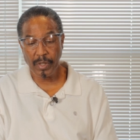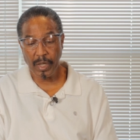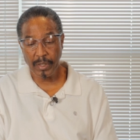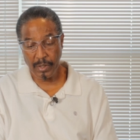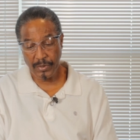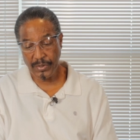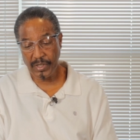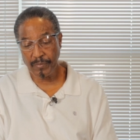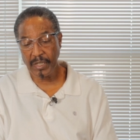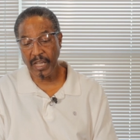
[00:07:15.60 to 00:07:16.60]
I, this is
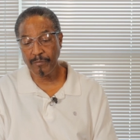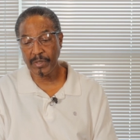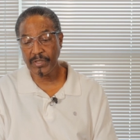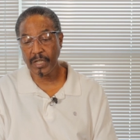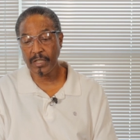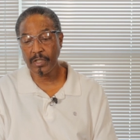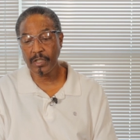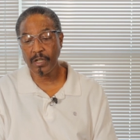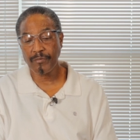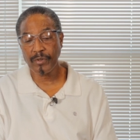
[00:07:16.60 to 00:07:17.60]
something I've been telling the
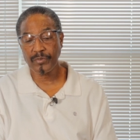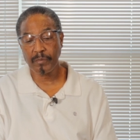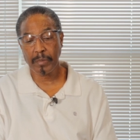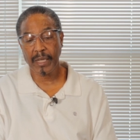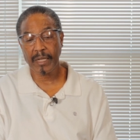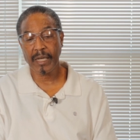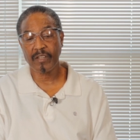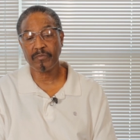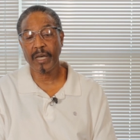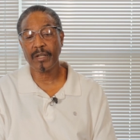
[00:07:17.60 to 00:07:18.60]
young folks in Black
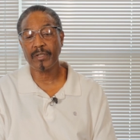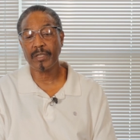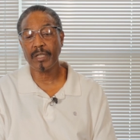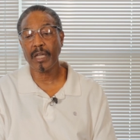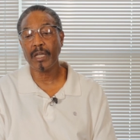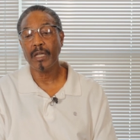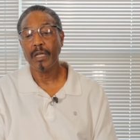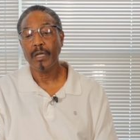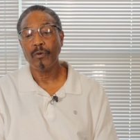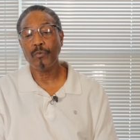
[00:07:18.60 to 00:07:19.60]
Lives Matter today.
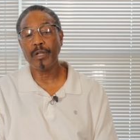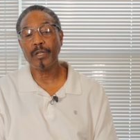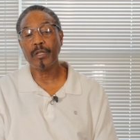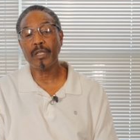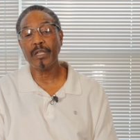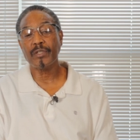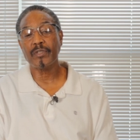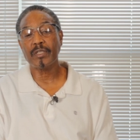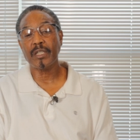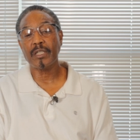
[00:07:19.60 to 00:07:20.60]
One of the things
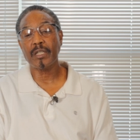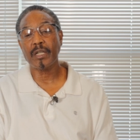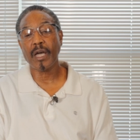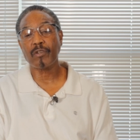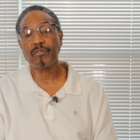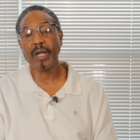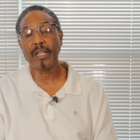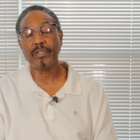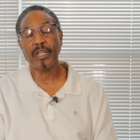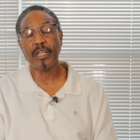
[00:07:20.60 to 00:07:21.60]
that they did in our
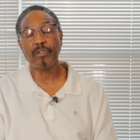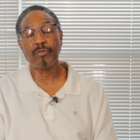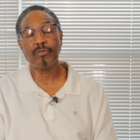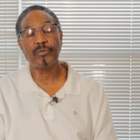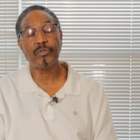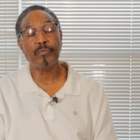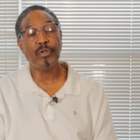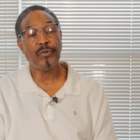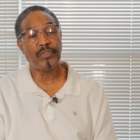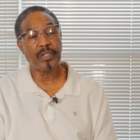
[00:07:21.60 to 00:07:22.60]
trial is they introduced the
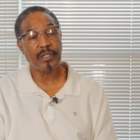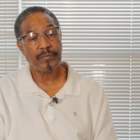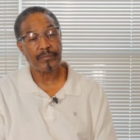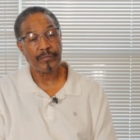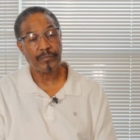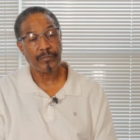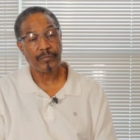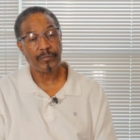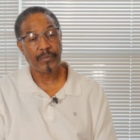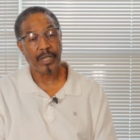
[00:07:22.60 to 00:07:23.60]
movie
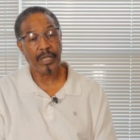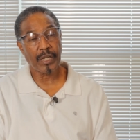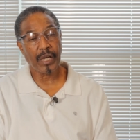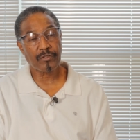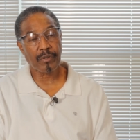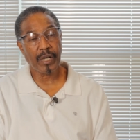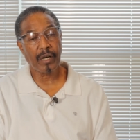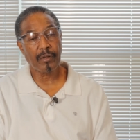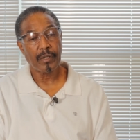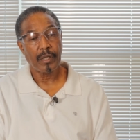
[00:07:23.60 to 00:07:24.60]
in our
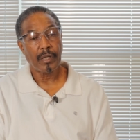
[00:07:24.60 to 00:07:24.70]
trial.